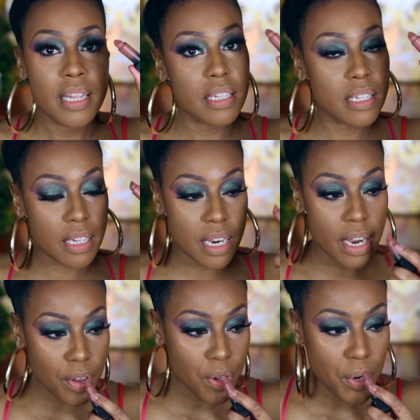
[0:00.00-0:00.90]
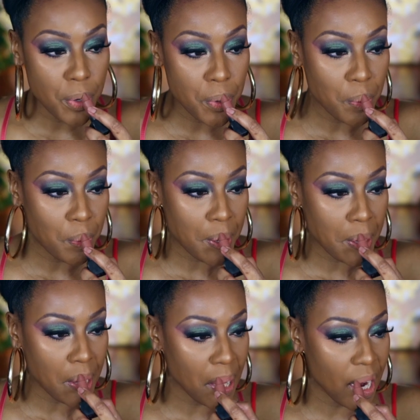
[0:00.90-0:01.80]
This is another nude
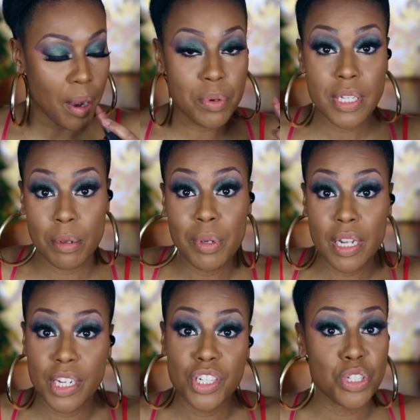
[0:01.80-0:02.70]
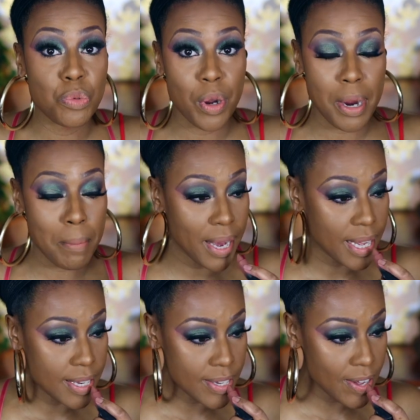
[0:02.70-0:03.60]
one that I would typically just wear by
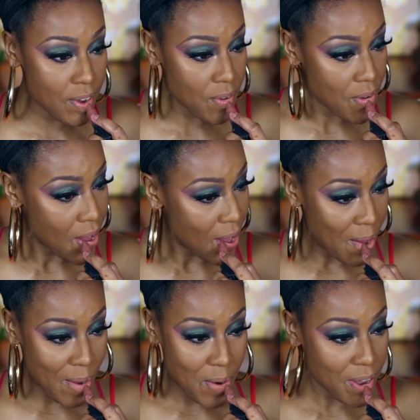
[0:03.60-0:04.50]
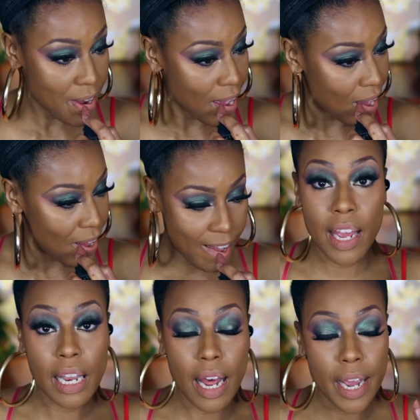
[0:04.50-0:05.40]
itself without
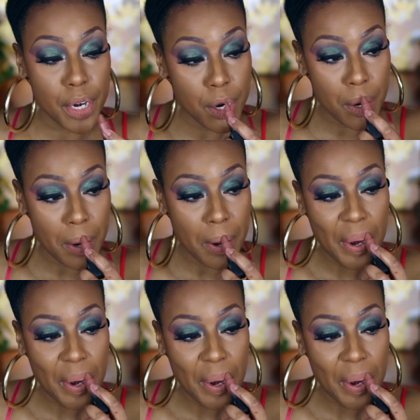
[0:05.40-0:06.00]
a liner.